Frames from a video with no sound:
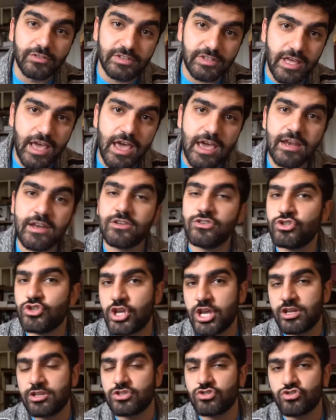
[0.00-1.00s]
Dead and
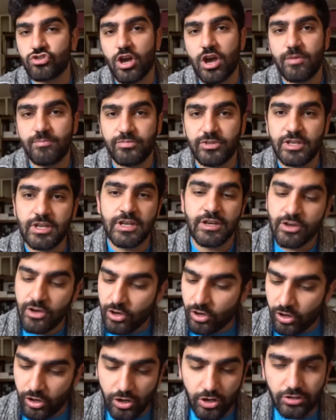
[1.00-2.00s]
Janis Joplin
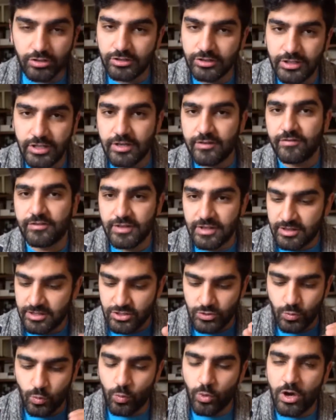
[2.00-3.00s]
all lived in
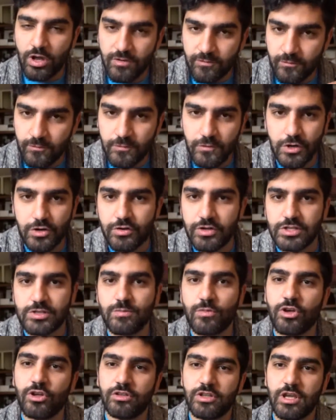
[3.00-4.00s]
this one very
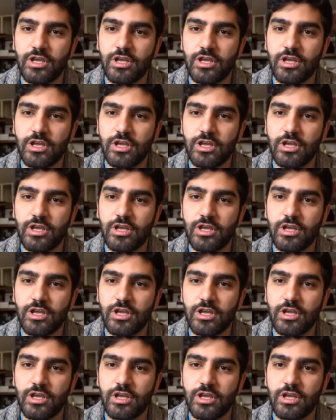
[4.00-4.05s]
small